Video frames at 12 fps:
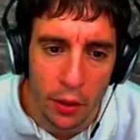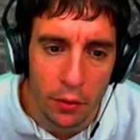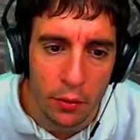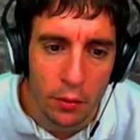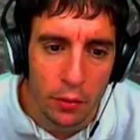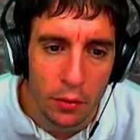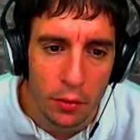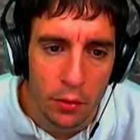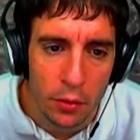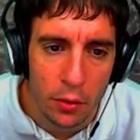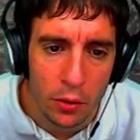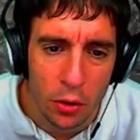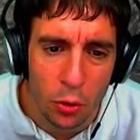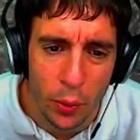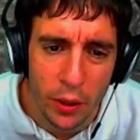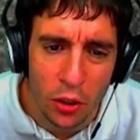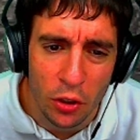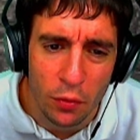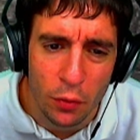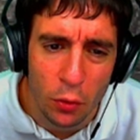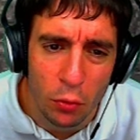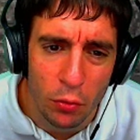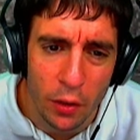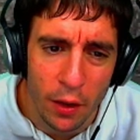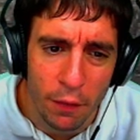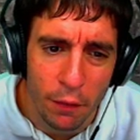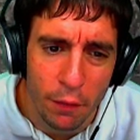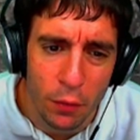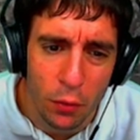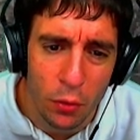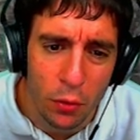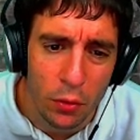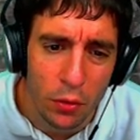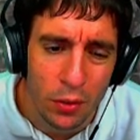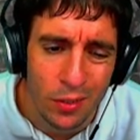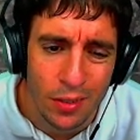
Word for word: now. Queen g4, rook f4?